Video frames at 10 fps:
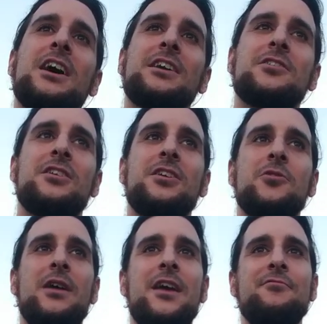could
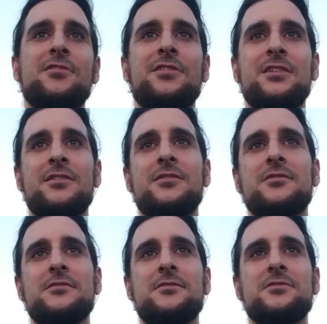hear everything
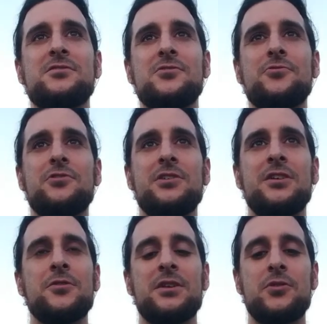so
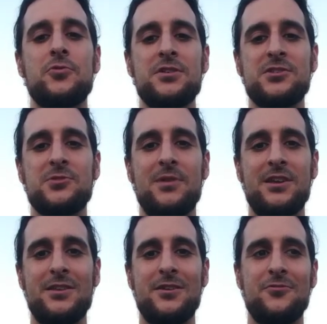clear and crisp. I
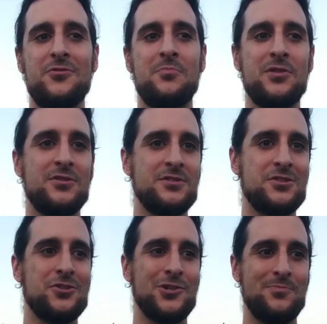could hear the birds
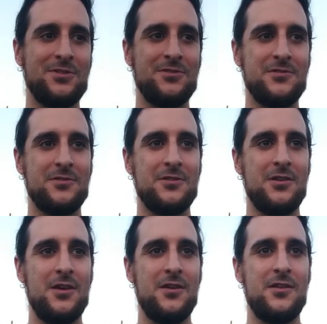chirping
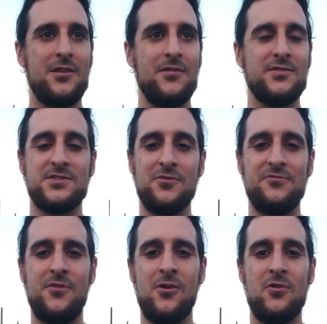so
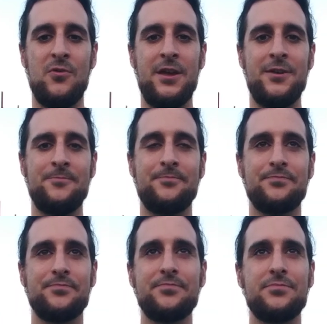far away.
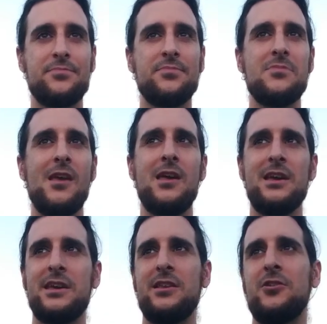I
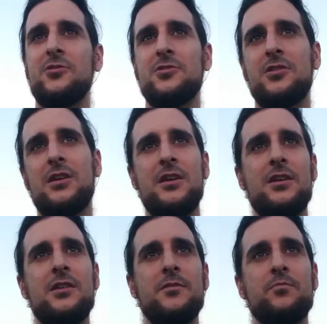could hear
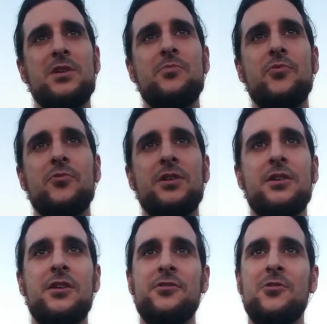people in
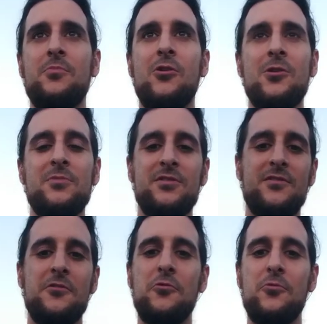another apartment
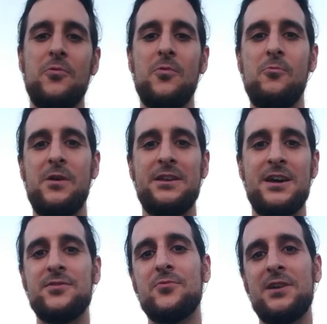way
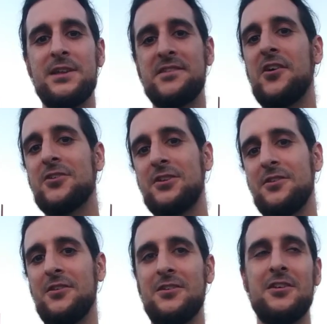down the way talking.
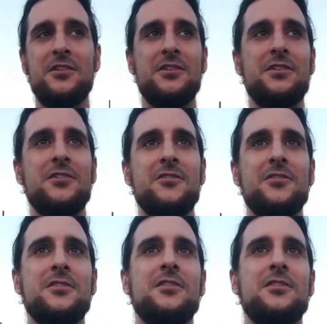I could hear